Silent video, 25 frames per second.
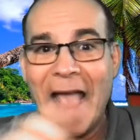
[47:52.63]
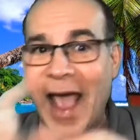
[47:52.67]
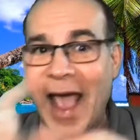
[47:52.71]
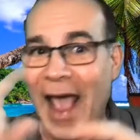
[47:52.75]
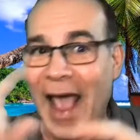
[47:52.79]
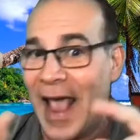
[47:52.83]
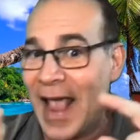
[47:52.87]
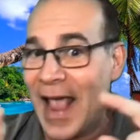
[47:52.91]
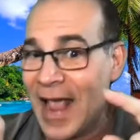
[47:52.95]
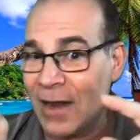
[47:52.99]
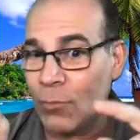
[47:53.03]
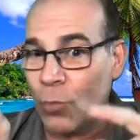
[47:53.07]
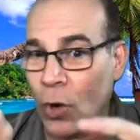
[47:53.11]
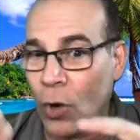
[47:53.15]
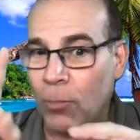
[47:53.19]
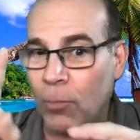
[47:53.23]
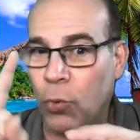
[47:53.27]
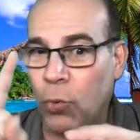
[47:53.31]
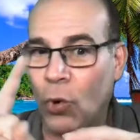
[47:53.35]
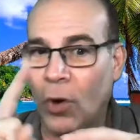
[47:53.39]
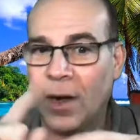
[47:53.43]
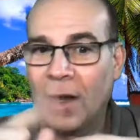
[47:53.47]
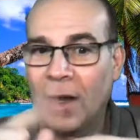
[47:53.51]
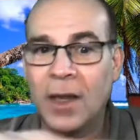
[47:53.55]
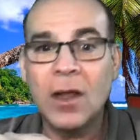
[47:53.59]
And more
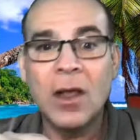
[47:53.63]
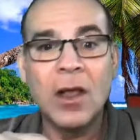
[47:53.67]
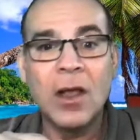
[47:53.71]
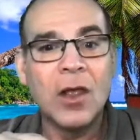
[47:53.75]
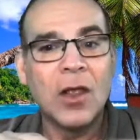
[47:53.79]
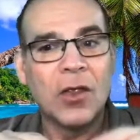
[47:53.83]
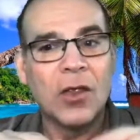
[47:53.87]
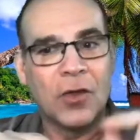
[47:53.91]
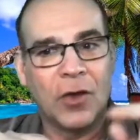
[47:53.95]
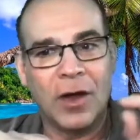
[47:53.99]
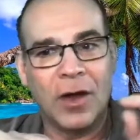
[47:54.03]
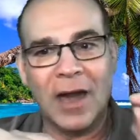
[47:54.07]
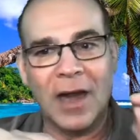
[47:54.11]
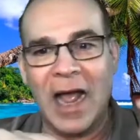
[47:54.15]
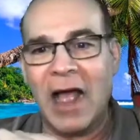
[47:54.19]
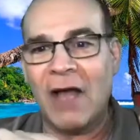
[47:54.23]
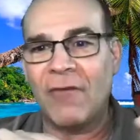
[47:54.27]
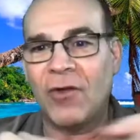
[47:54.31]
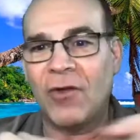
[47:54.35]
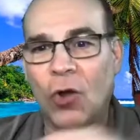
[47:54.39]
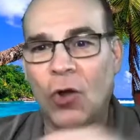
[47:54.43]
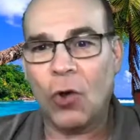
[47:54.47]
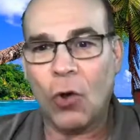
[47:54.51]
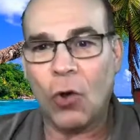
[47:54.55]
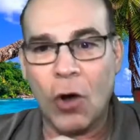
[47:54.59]
importantly, you're going to have
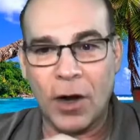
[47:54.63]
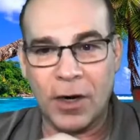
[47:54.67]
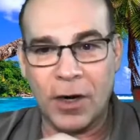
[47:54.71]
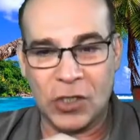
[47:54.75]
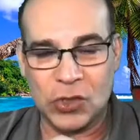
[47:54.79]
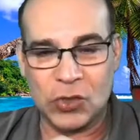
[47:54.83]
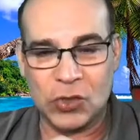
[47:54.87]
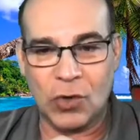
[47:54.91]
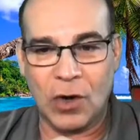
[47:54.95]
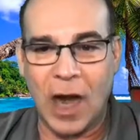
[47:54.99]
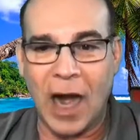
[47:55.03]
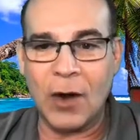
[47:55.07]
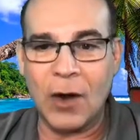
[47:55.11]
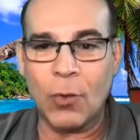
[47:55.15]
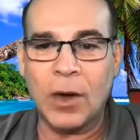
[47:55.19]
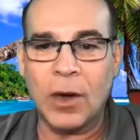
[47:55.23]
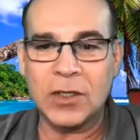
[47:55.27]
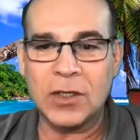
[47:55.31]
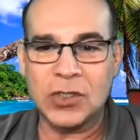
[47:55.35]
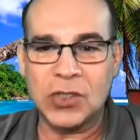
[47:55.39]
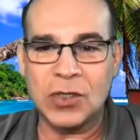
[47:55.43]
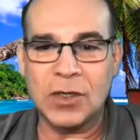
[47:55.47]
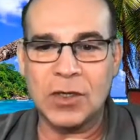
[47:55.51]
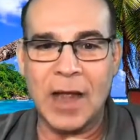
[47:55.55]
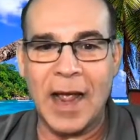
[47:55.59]
an audit trail. I don't
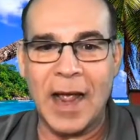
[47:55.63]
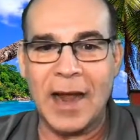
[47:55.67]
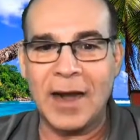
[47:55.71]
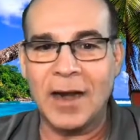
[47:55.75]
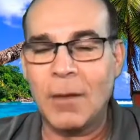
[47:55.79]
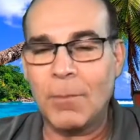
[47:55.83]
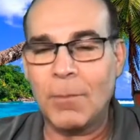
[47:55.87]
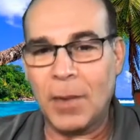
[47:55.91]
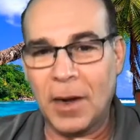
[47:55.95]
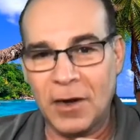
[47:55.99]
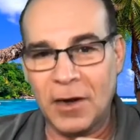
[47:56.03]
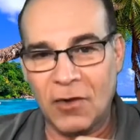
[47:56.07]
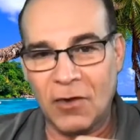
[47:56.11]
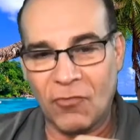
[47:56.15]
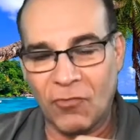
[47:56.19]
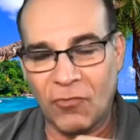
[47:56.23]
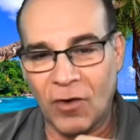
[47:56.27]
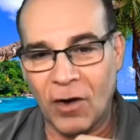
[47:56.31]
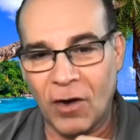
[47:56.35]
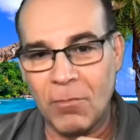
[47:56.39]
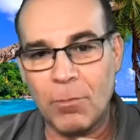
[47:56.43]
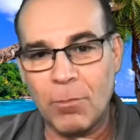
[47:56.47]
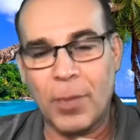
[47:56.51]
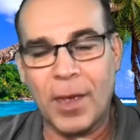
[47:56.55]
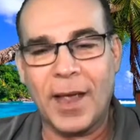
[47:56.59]
want you to end up on the
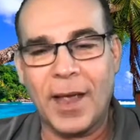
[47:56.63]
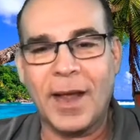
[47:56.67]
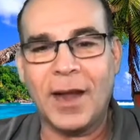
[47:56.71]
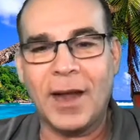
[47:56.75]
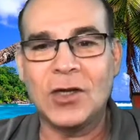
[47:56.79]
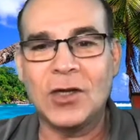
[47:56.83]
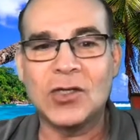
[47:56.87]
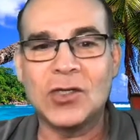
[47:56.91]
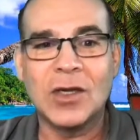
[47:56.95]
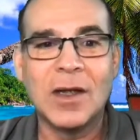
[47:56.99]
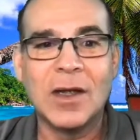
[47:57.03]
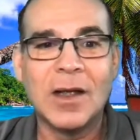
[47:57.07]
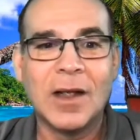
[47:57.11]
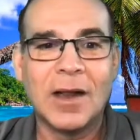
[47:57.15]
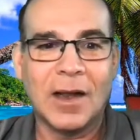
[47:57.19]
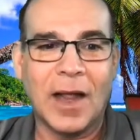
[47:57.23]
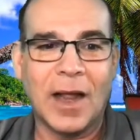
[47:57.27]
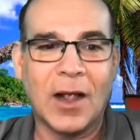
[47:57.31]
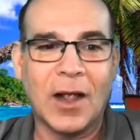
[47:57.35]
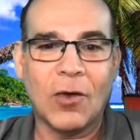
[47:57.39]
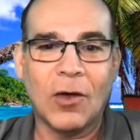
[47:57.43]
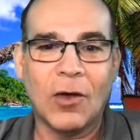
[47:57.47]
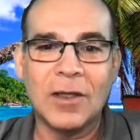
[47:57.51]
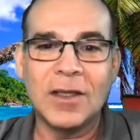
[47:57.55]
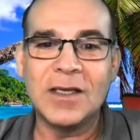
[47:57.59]
front page
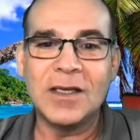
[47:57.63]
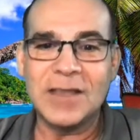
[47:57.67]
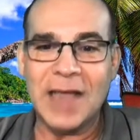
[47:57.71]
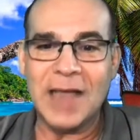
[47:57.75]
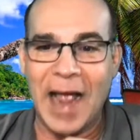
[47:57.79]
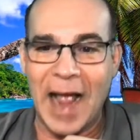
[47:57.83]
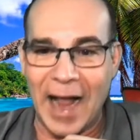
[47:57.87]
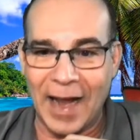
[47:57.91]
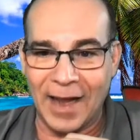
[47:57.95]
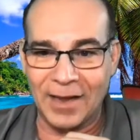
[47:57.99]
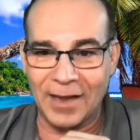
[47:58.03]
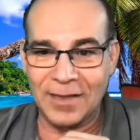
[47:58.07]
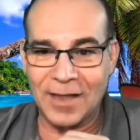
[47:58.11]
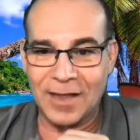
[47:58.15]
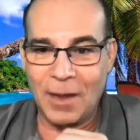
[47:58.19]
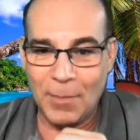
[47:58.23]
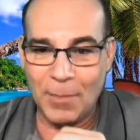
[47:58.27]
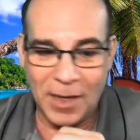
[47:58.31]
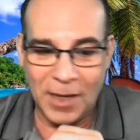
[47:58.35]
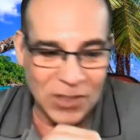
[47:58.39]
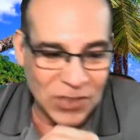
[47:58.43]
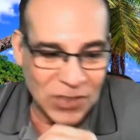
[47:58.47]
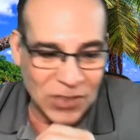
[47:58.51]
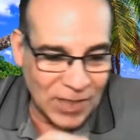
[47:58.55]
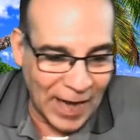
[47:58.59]
like all these
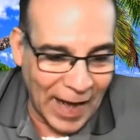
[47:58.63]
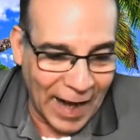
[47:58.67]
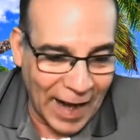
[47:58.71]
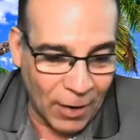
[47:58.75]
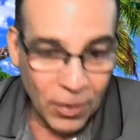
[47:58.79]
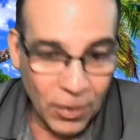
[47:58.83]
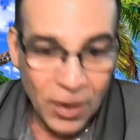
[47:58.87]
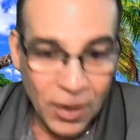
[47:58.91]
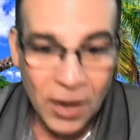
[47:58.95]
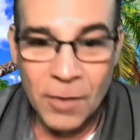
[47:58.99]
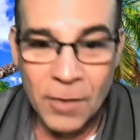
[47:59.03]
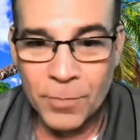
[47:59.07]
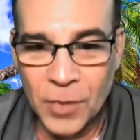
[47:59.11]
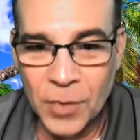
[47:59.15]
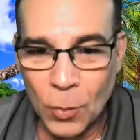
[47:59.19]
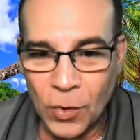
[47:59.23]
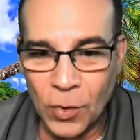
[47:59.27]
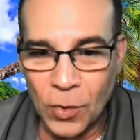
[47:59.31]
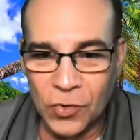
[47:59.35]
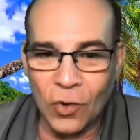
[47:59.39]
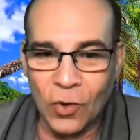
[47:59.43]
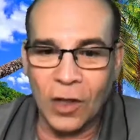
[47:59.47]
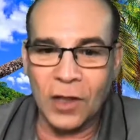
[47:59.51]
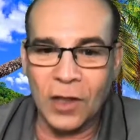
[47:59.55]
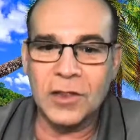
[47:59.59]
academics now with
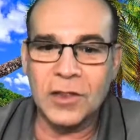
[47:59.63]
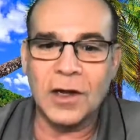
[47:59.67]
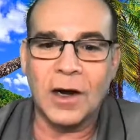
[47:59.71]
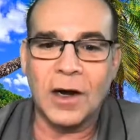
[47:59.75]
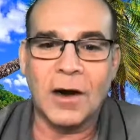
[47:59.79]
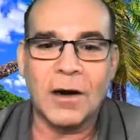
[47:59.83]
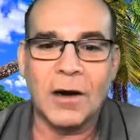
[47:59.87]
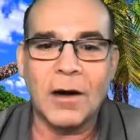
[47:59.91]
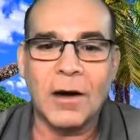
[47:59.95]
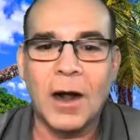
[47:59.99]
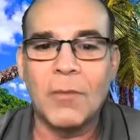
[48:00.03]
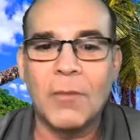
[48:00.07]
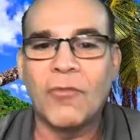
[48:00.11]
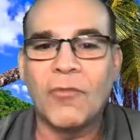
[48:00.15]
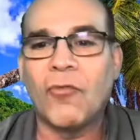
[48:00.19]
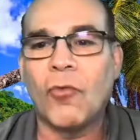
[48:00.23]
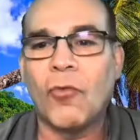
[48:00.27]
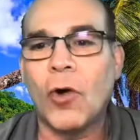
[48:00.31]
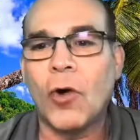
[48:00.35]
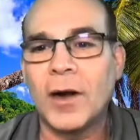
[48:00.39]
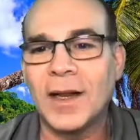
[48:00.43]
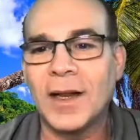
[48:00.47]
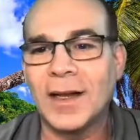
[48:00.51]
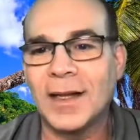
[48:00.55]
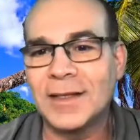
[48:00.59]
all their
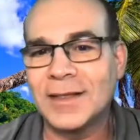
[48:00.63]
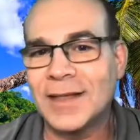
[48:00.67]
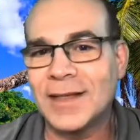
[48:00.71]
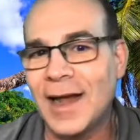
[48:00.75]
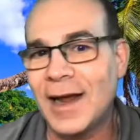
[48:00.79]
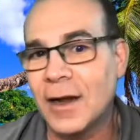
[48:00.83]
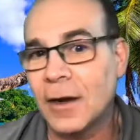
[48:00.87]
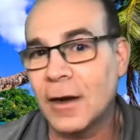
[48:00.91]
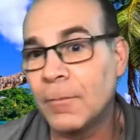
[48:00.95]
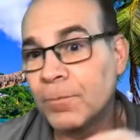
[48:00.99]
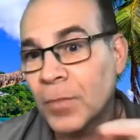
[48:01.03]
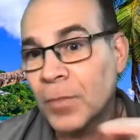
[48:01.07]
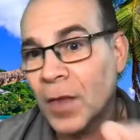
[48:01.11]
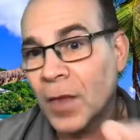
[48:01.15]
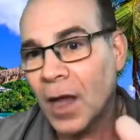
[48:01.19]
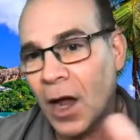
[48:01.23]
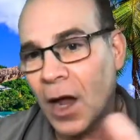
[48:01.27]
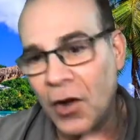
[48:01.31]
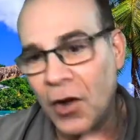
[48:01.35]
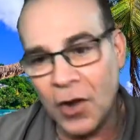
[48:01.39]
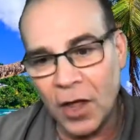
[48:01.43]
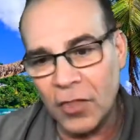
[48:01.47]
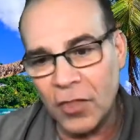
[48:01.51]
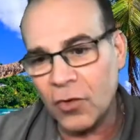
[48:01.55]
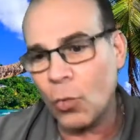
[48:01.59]
fraudulent data.
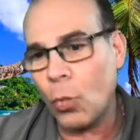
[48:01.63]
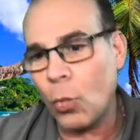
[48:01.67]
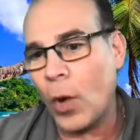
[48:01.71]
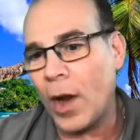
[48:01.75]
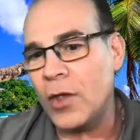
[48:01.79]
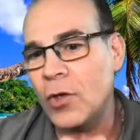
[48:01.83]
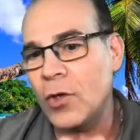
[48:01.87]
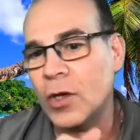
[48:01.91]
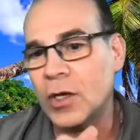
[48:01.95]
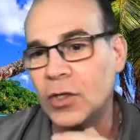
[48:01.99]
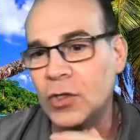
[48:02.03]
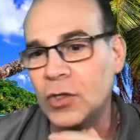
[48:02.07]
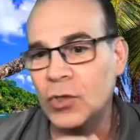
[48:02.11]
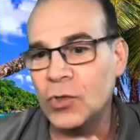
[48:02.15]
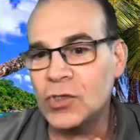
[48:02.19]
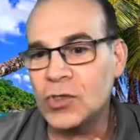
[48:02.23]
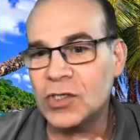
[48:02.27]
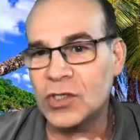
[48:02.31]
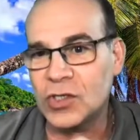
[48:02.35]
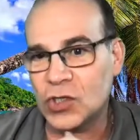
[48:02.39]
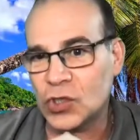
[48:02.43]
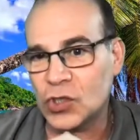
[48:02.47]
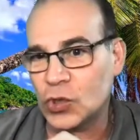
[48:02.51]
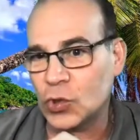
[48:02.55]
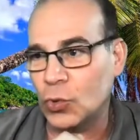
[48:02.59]
Another way you can use
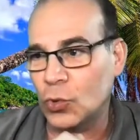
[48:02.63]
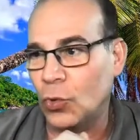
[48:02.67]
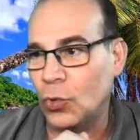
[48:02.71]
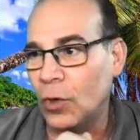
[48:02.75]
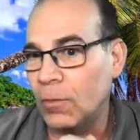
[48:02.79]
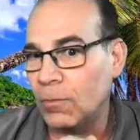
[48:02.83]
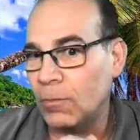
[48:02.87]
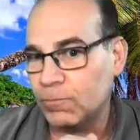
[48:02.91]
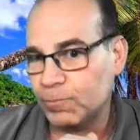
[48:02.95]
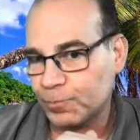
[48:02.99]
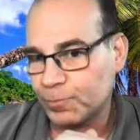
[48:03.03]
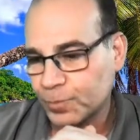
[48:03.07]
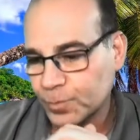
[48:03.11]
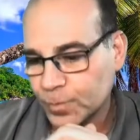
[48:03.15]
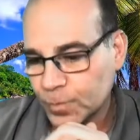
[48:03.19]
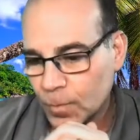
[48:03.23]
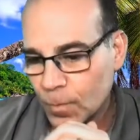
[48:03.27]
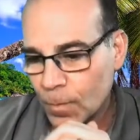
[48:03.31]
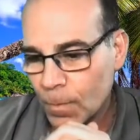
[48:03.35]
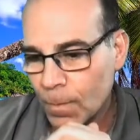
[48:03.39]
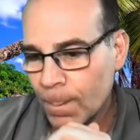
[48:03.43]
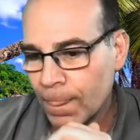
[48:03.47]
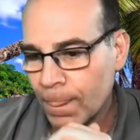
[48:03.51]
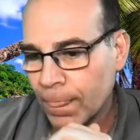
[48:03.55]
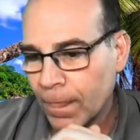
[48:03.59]
this tool,
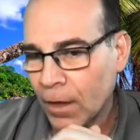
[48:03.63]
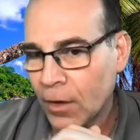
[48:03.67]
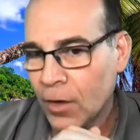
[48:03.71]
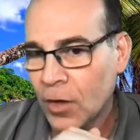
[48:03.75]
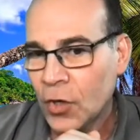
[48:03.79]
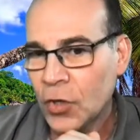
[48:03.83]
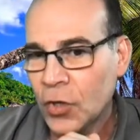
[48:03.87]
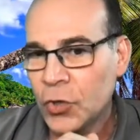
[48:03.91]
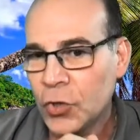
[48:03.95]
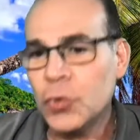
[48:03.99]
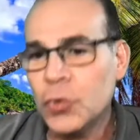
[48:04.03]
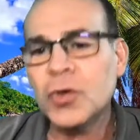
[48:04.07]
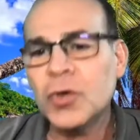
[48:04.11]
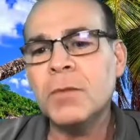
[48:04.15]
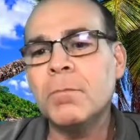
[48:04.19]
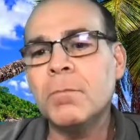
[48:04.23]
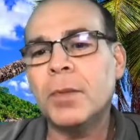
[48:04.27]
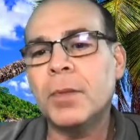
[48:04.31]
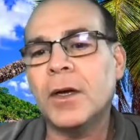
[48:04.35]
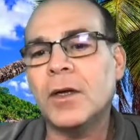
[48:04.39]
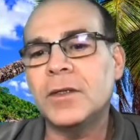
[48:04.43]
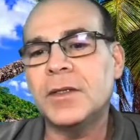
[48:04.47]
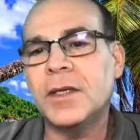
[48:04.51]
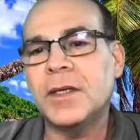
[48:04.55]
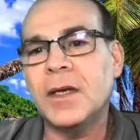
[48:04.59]
you can
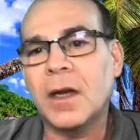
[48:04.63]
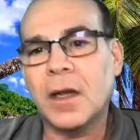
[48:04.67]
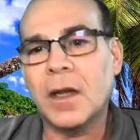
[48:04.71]
build in